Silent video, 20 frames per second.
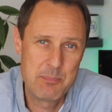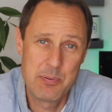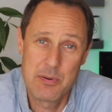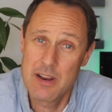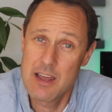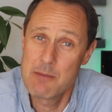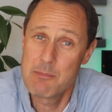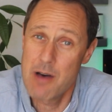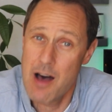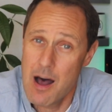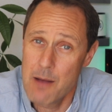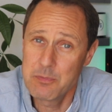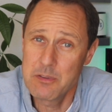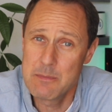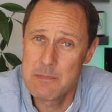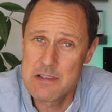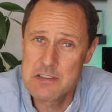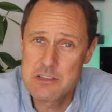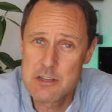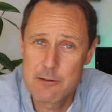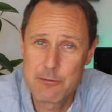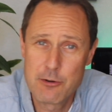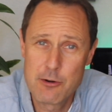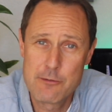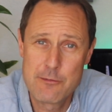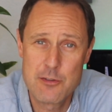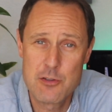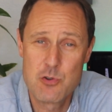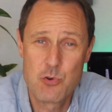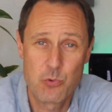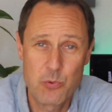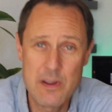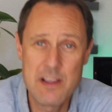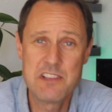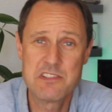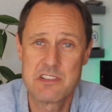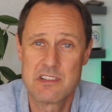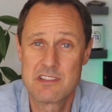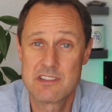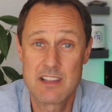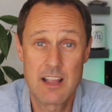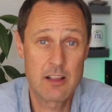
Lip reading: but I'm optimistic for a few reasons.